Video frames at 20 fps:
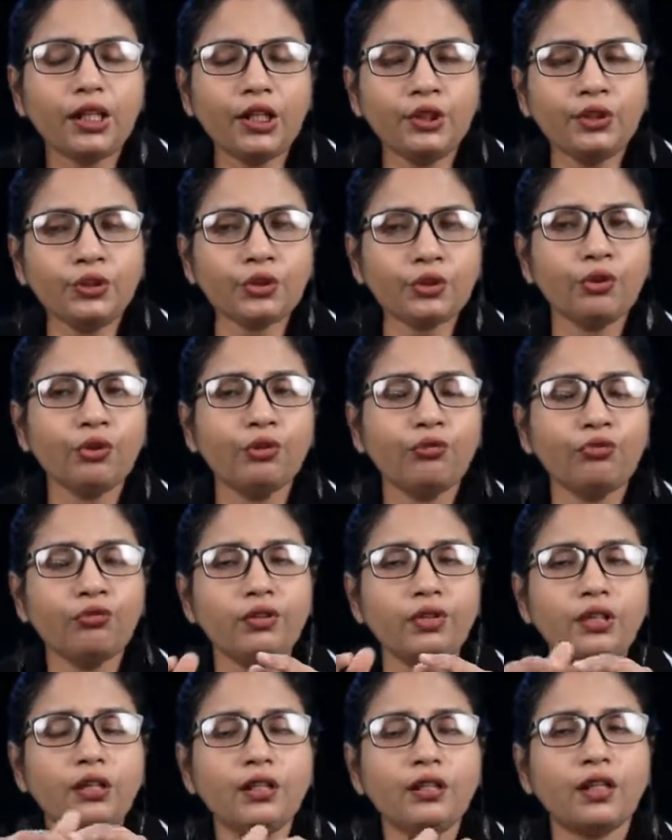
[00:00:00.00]
So
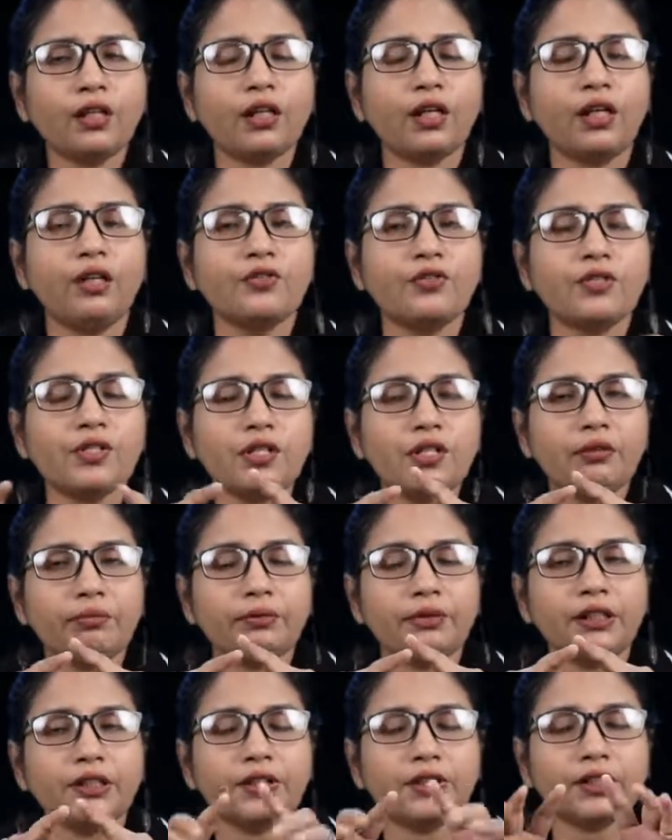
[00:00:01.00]
within the Council of
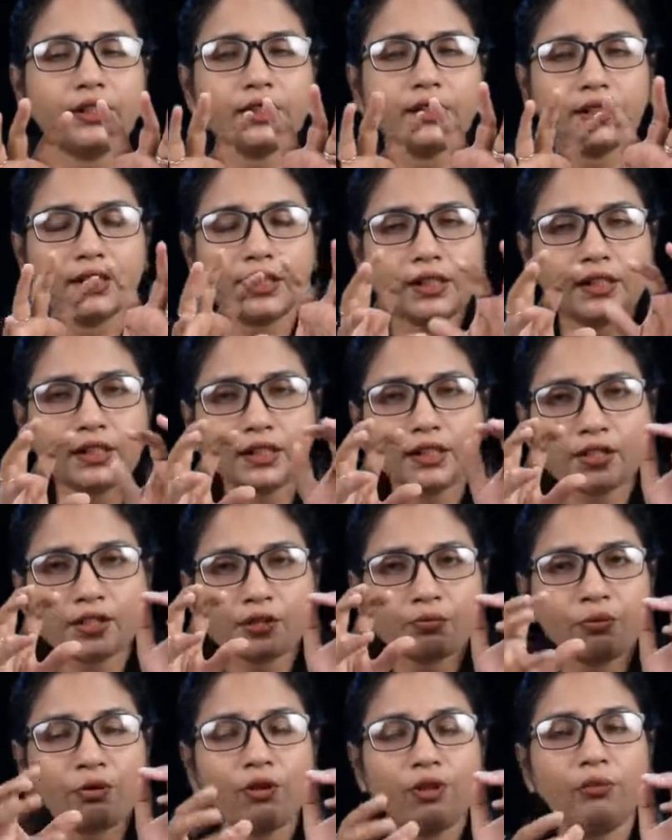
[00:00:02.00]
Ministers there is a
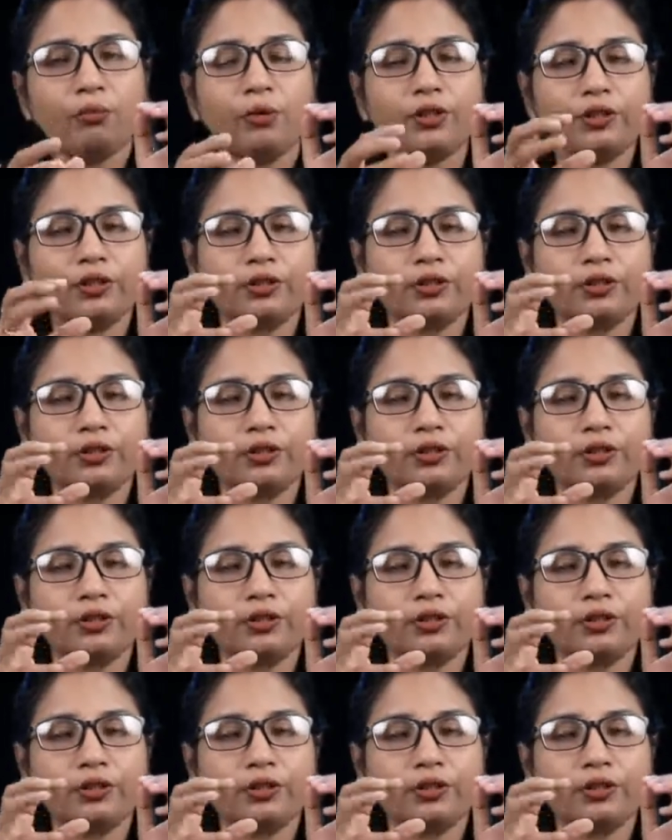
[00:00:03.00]
small body